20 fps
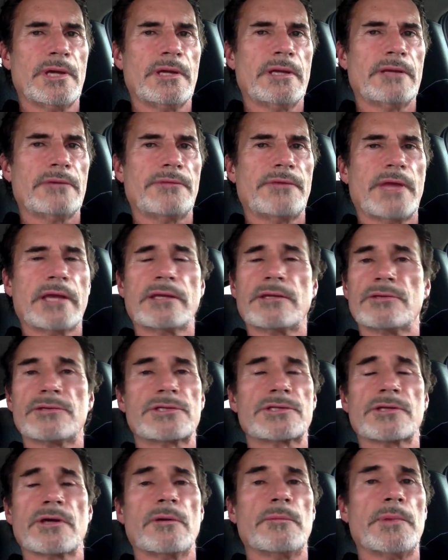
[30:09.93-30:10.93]
And thank you
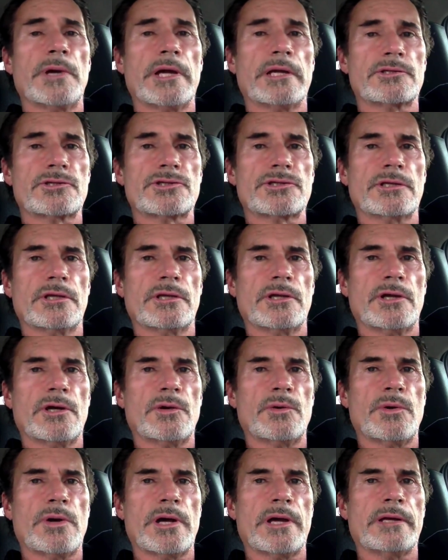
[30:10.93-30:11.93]
so much. You
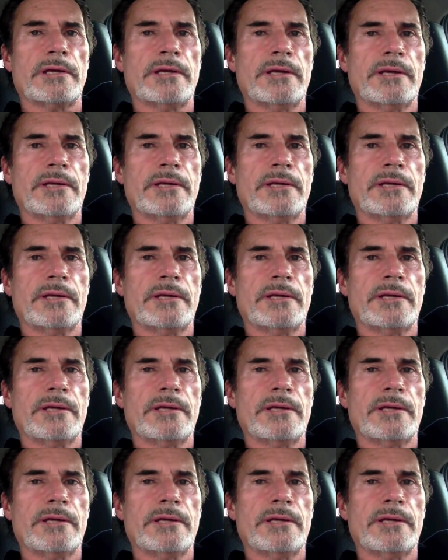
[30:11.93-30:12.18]
know, uh,